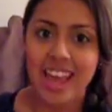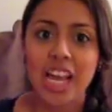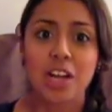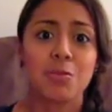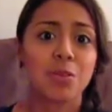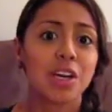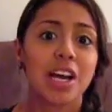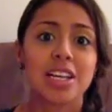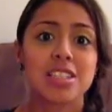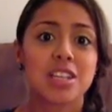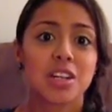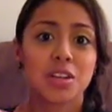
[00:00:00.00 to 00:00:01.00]
And if you
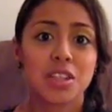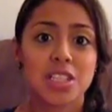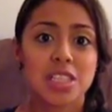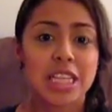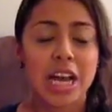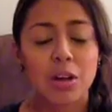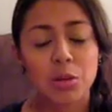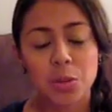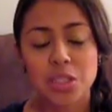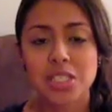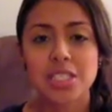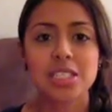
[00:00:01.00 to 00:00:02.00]
guys hear these loud
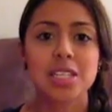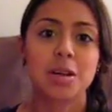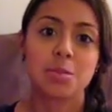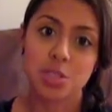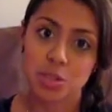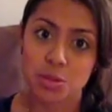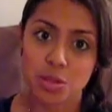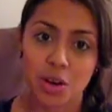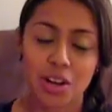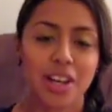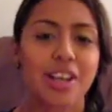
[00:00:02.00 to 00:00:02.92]
noises, I'm so sorry.